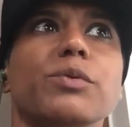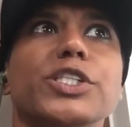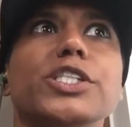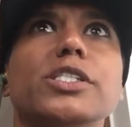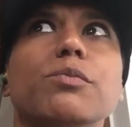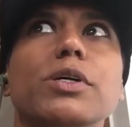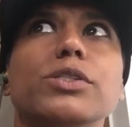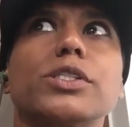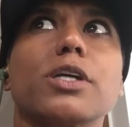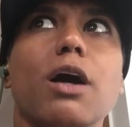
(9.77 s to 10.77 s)
which is the
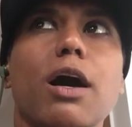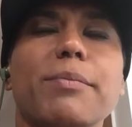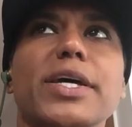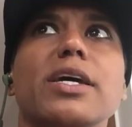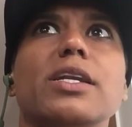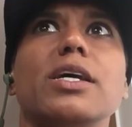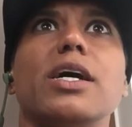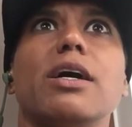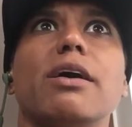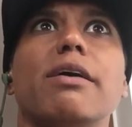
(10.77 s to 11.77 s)
most common
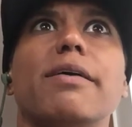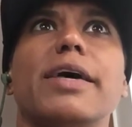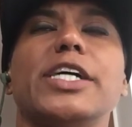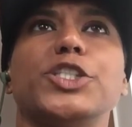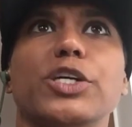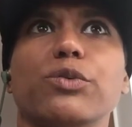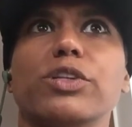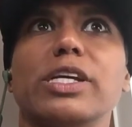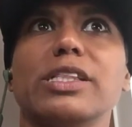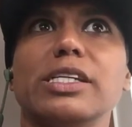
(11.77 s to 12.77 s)
and
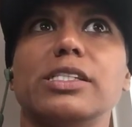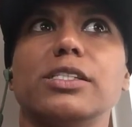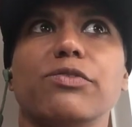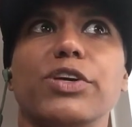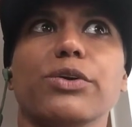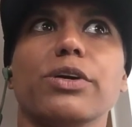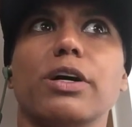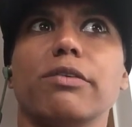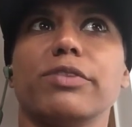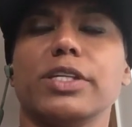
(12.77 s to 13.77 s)
generally least severe
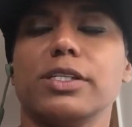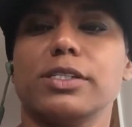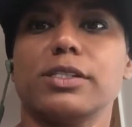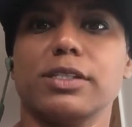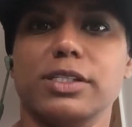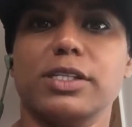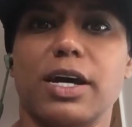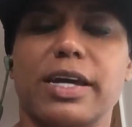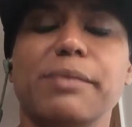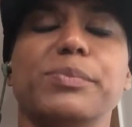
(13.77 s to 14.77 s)
of the
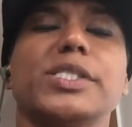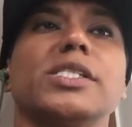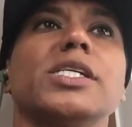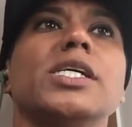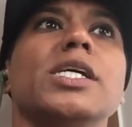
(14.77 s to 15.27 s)
types.